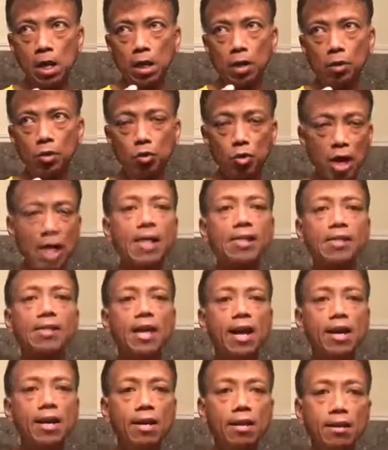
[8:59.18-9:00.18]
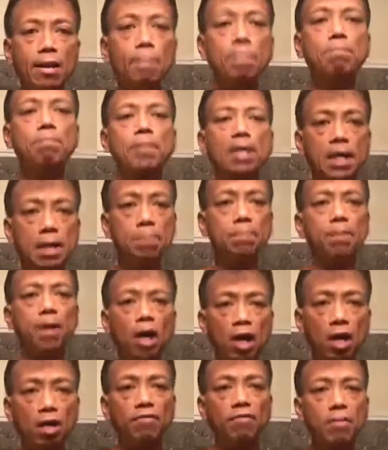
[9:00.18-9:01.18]
translating the B
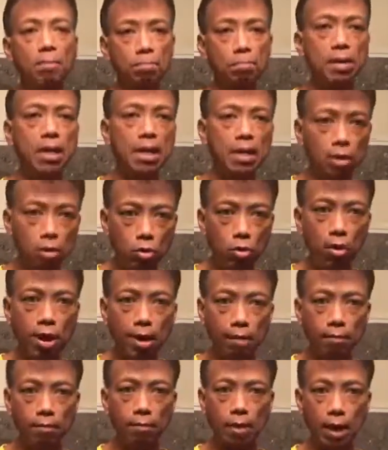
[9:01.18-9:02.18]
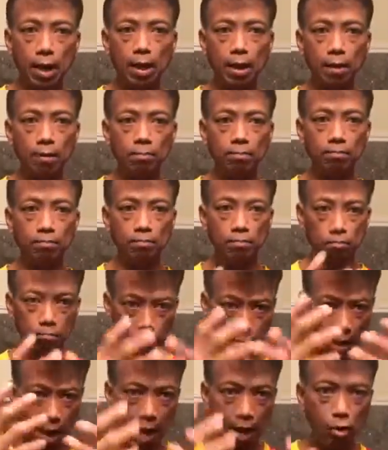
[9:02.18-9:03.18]
part of the BNU
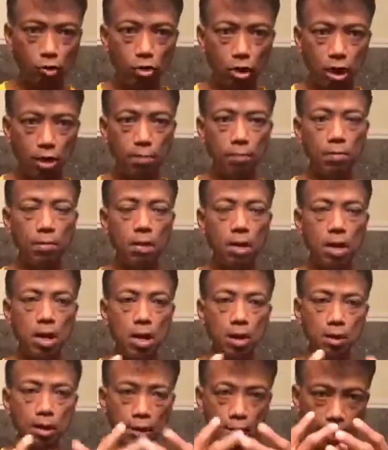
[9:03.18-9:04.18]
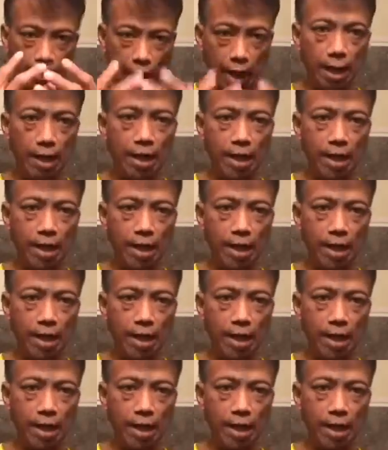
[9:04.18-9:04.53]
acronym, the daily